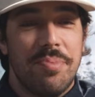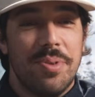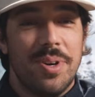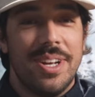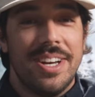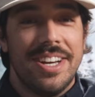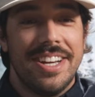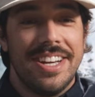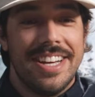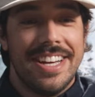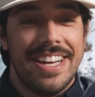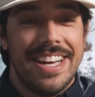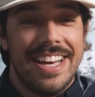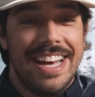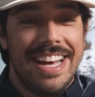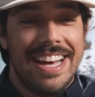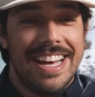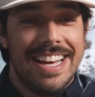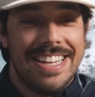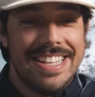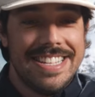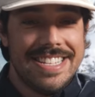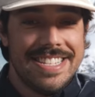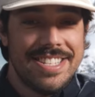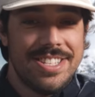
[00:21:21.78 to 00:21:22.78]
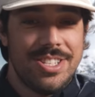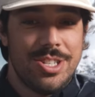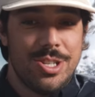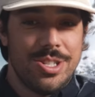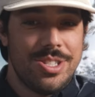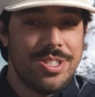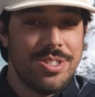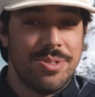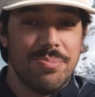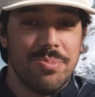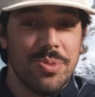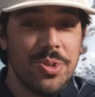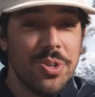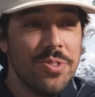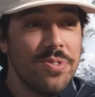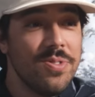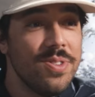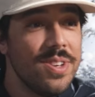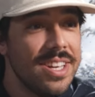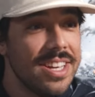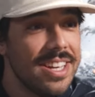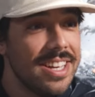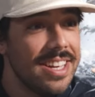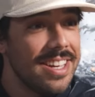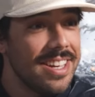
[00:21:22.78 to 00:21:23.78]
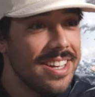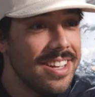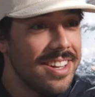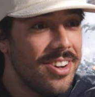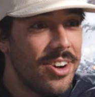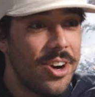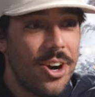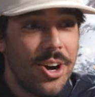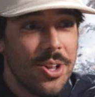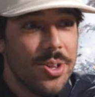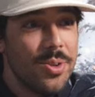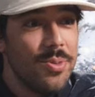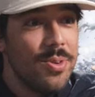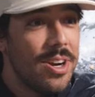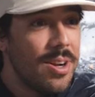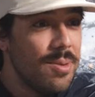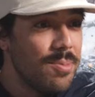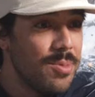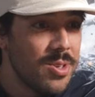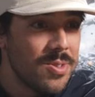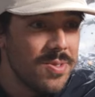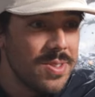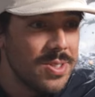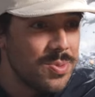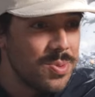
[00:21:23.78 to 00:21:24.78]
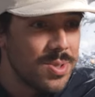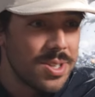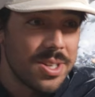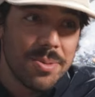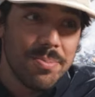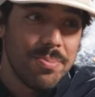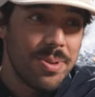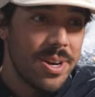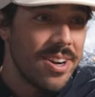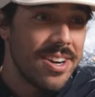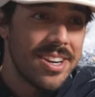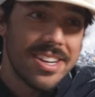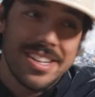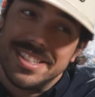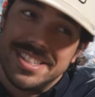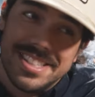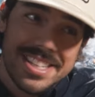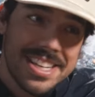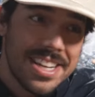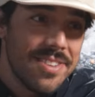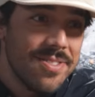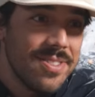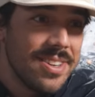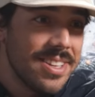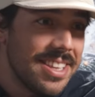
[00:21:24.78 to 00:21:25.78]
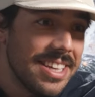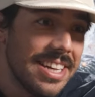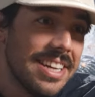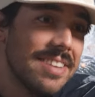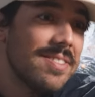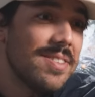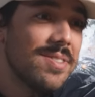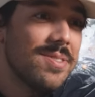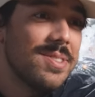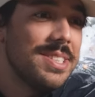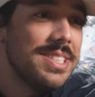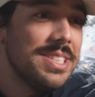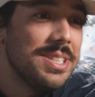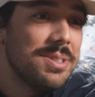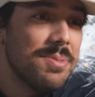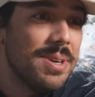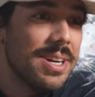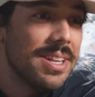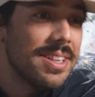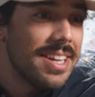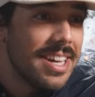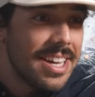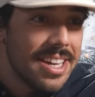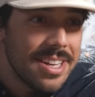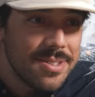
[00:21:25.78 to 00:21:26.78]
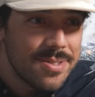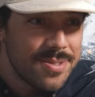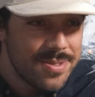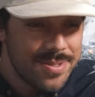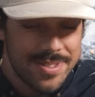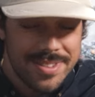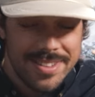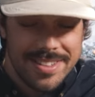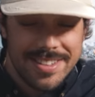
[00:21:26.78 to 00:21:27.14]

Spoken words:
But as just a movie, all-around movies, we're comparing it to everything I've ever seen in my life.